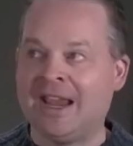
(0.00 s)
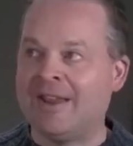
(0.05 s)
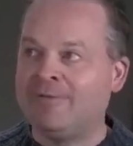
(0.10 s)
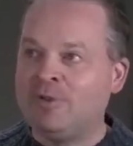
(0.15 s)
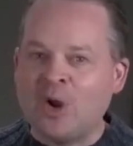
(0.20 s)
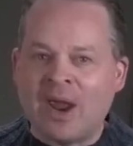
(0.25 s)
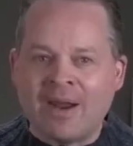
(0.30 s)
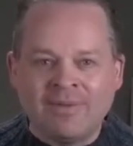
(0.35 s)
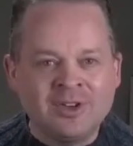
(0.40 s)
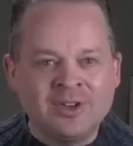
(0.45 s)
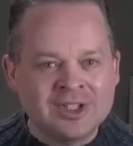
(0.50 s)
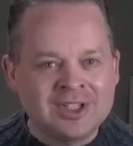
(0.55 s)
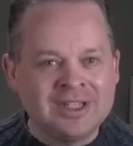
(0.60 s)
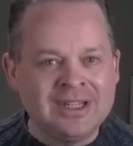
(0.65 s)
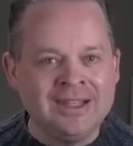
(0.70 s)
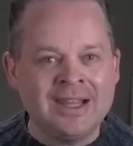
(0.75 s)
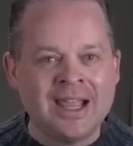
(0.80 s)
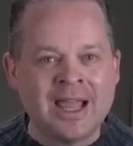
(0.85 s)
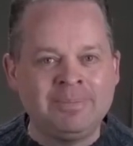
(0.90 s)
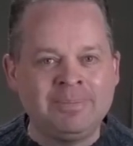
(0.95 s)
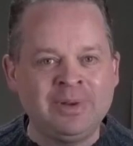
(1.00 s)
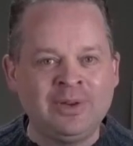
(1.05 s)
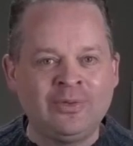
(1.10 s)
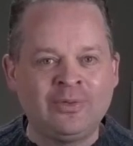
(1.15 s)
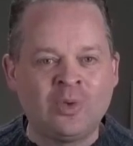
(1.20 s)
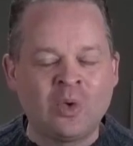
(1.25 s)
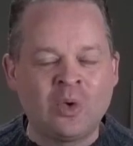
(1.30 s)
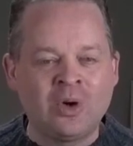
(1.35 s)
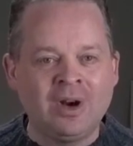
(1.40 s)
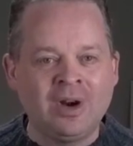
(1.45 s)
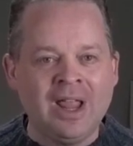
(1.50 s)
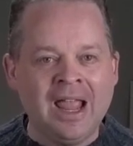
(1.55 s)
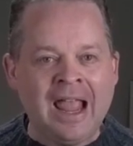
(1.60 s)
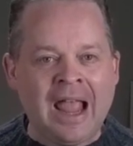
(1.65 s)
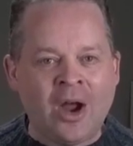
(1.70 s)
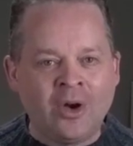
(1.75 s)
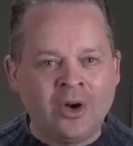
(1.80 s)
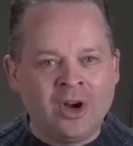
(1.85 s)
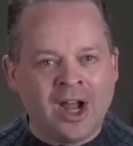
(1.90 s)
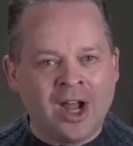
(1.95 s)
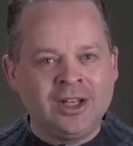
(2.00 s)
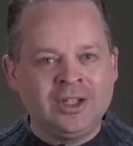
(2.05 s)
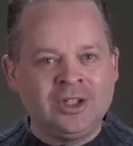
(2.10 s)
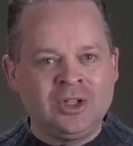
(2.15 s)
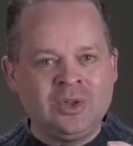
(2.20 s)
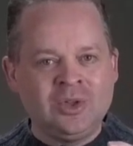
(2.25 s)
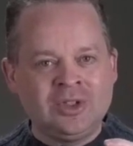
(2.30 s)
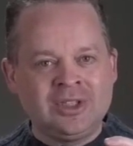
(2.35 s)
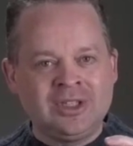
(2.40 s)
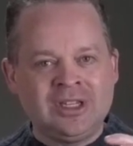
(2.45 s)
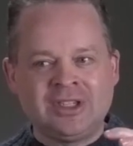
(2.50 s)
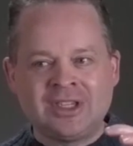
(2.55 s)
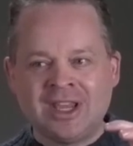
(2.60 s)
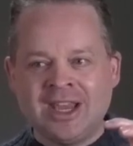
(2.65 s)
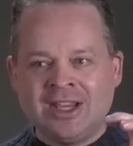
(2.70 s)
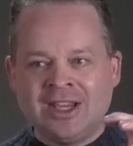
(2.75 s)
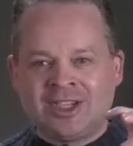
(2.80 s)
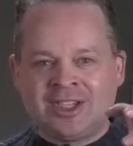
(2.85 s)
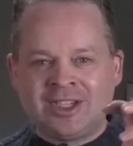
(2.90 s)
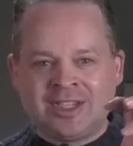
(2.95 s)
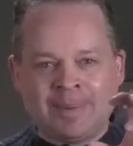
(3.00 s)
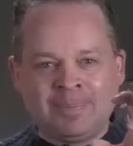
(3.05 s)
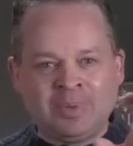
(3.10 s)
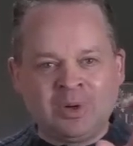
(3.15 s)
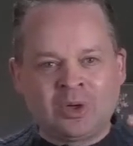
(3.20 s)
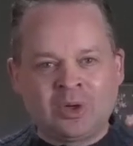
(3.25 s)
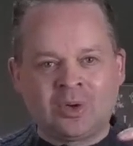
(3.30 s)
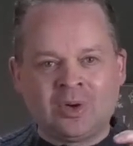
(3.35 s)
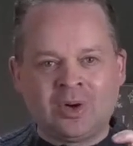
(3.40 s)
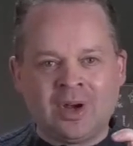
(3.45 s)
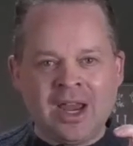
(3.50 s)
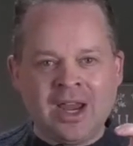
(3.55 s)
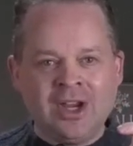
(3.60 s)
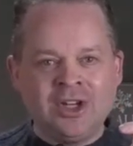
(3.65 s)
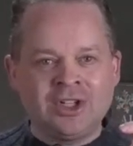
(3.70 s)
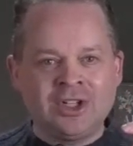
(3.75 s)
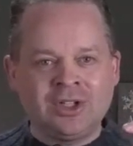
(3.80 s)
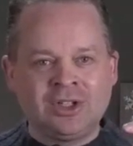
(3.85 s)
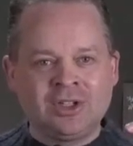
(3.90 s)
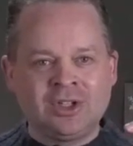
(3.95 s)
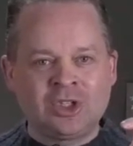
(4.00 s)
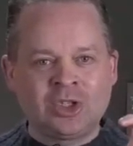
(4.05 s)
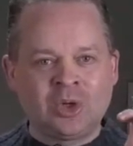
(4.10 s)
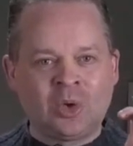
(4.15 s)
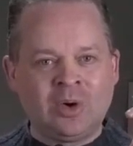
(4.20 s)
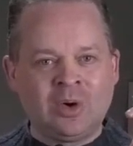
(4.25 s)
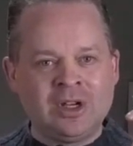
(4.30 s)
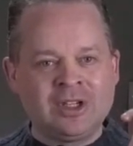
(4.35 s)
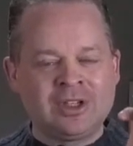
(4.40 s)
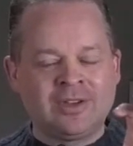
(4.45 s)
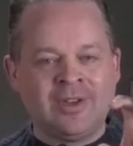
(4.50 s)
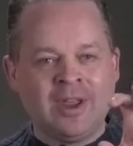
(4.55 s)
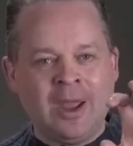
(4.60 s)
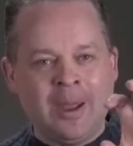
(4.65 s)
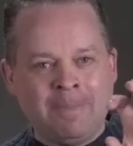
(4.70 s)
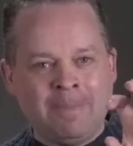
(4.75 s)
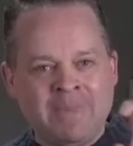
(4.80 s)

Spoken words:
Have you ever seen that before? How God used these separate creation stories of